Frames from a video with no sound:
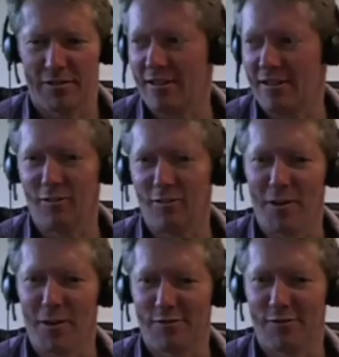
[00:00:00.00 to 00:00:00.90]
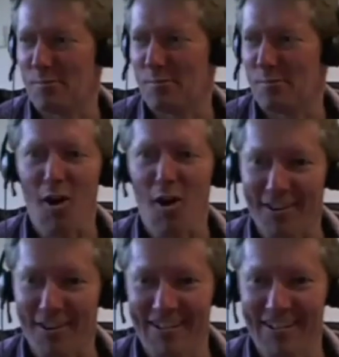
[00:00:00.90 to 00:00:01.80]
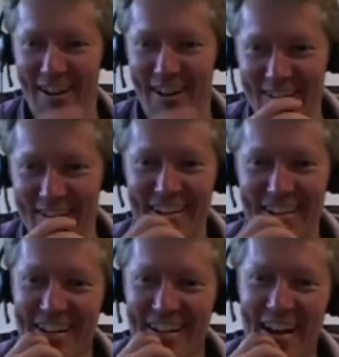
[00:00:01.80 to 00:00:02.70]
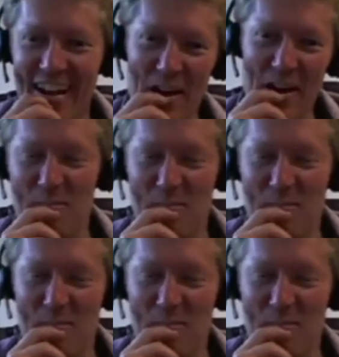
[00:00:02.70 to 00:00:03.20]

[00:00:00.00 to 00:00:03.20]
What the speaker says: almost every block. Um,